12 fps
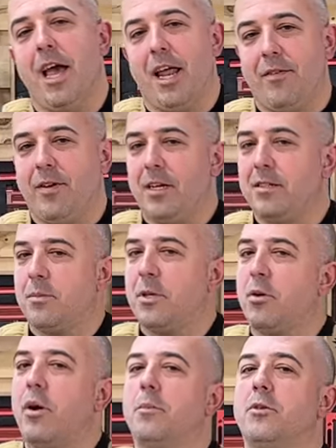and I've had some
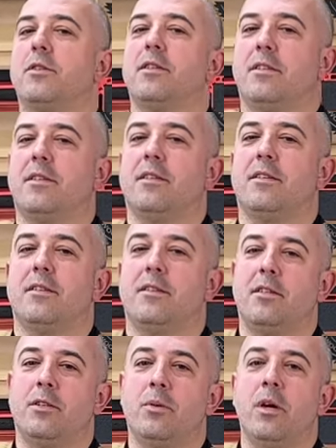incredible successes
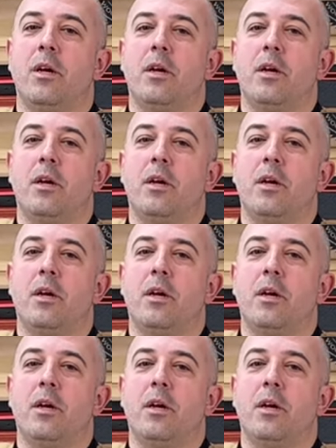too.